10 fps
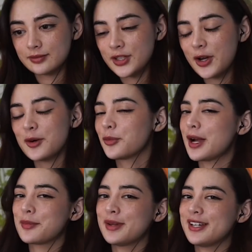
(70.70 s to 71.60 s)
Young
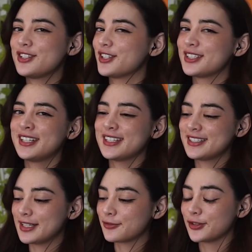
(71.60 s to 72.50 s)
Brad Pitt just hits
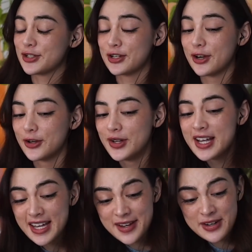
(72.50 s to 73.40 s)
different, you know.
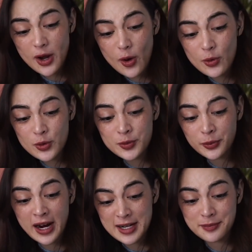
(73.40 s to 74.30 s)
Even old
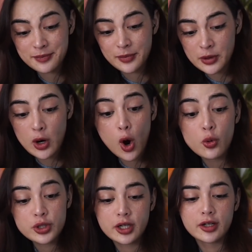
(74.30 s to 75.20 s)
Brad, but not
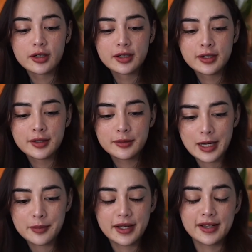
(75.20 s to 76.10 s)
older
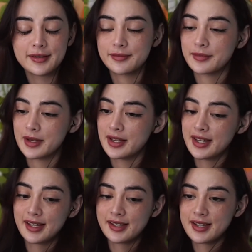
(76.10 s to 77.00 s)
Brad Pitt
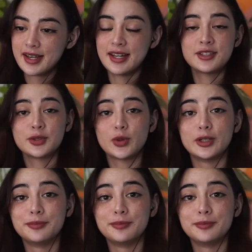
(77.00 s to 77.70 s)
hits as well.